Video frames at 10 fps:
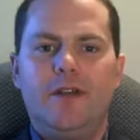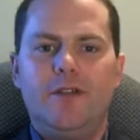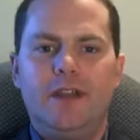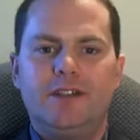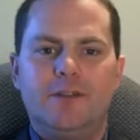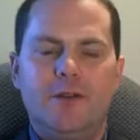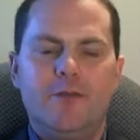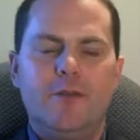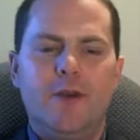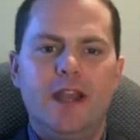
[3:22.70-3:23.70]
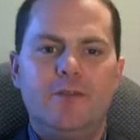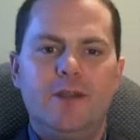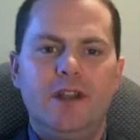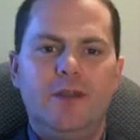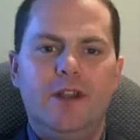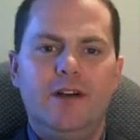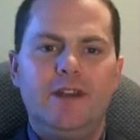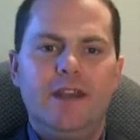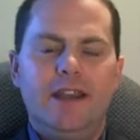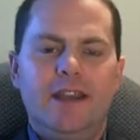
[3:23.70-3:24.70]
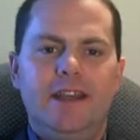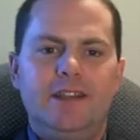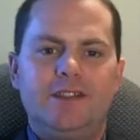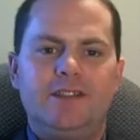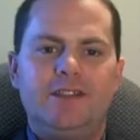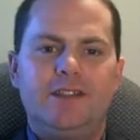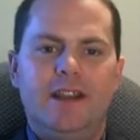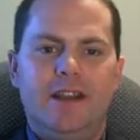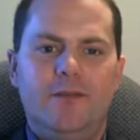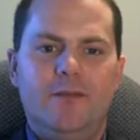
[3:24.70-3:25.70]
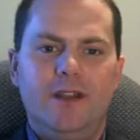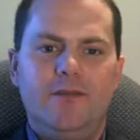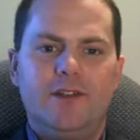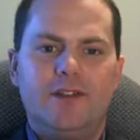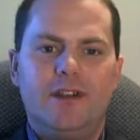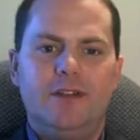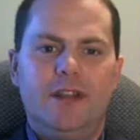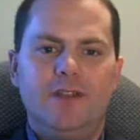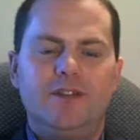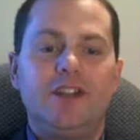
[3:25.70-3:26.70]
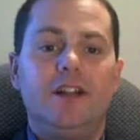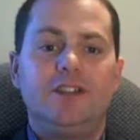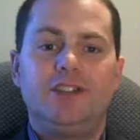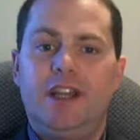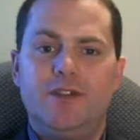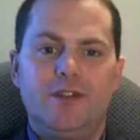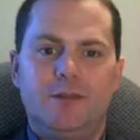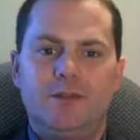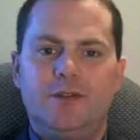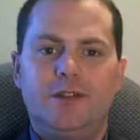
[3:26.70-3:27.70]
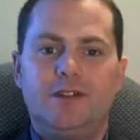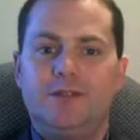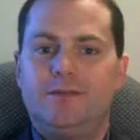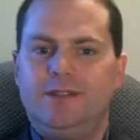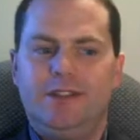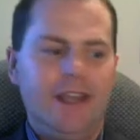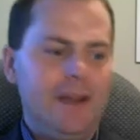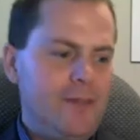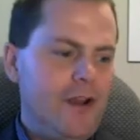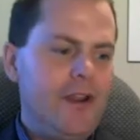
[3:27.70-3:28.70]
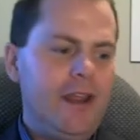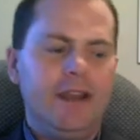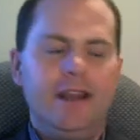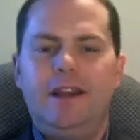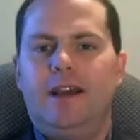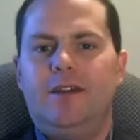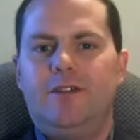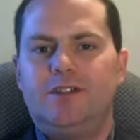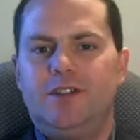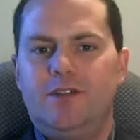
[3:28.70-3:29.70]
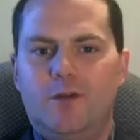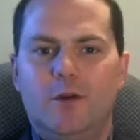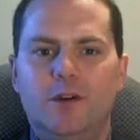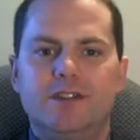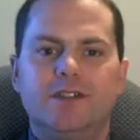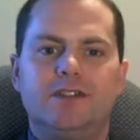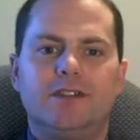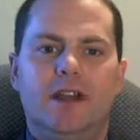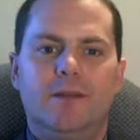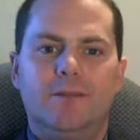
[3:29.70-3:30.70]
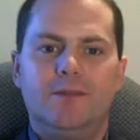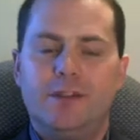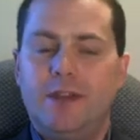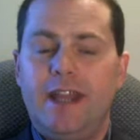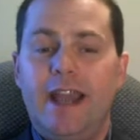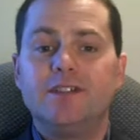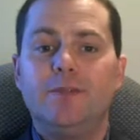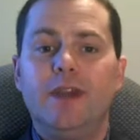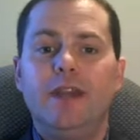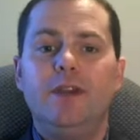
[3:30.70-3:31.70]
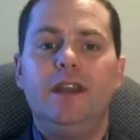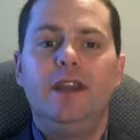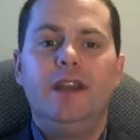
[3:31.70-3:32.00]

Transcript: things that we remind people of, is that if there's a lifestyle change of some sorts, you get married, there's a divorce, somebody has a baby,